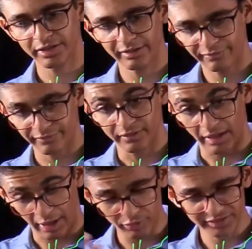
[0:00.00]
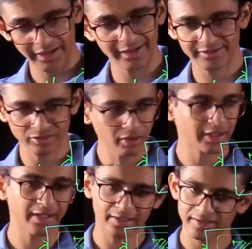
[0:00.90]
if outside it's not,
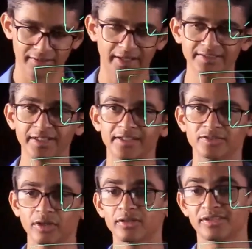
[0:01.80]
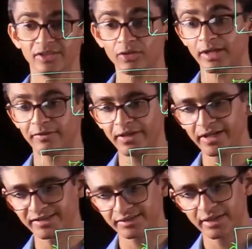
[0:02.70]
let's say it's not 0 Kelvin,
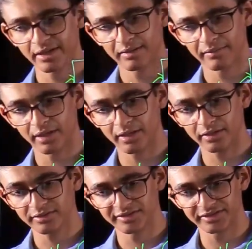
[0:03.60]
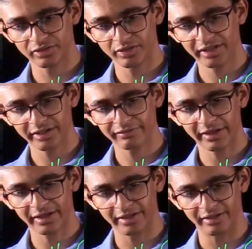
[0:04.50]
it's 0 degree
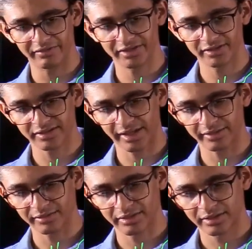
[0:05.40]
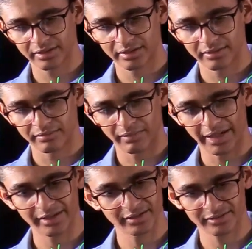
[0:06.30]
Fahrenheit, which is like
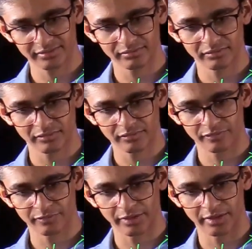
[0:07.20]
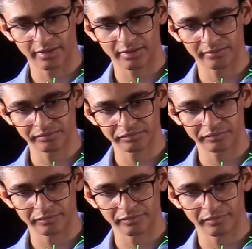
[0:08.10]
minus
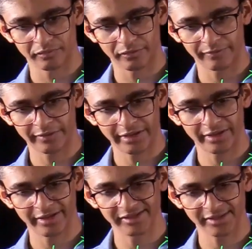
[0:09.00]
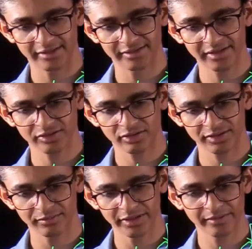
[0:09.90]
15 degrees Celsius or
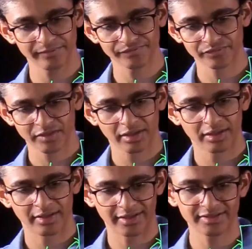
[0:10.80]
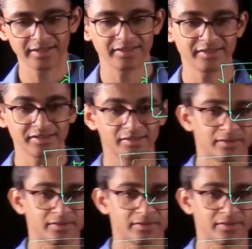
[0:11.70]
something. Let's say this is